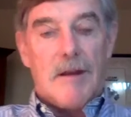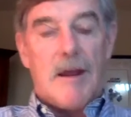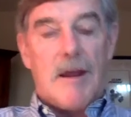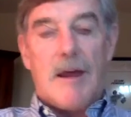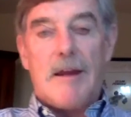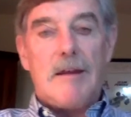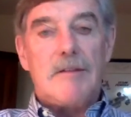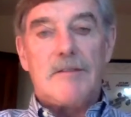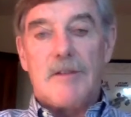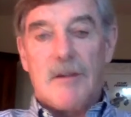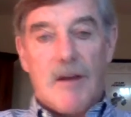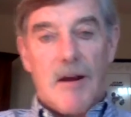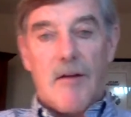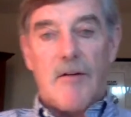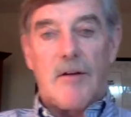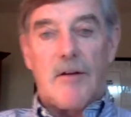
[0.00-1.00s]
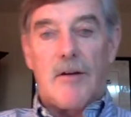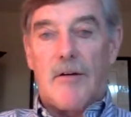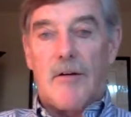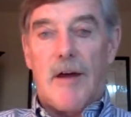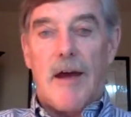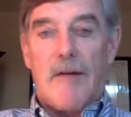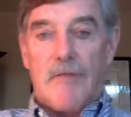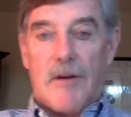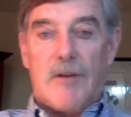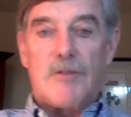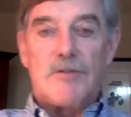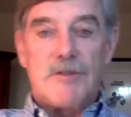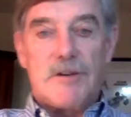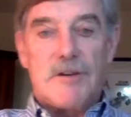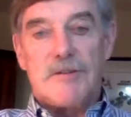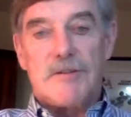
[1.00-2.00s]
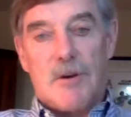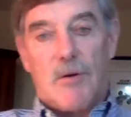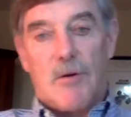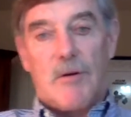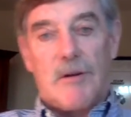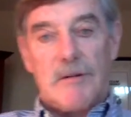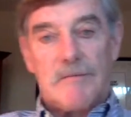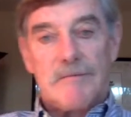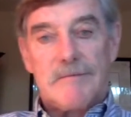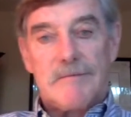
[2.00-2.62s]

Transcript: any scenario, have energy and show it.